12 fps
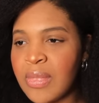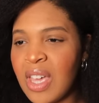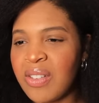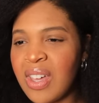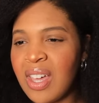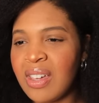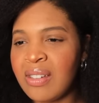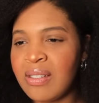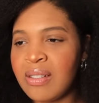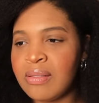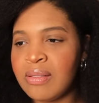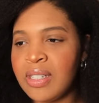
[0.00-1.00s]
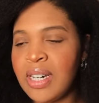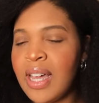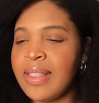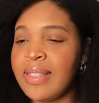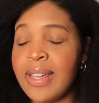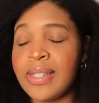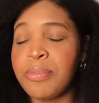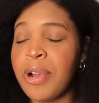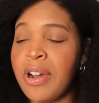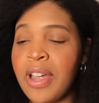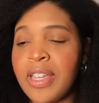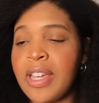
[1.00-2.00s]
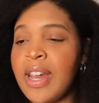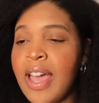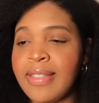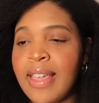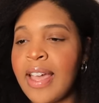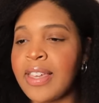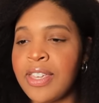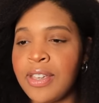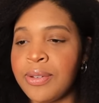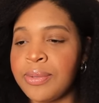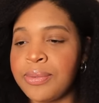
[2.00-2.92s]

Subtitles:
Okay. You're not that smart and you're not that cute.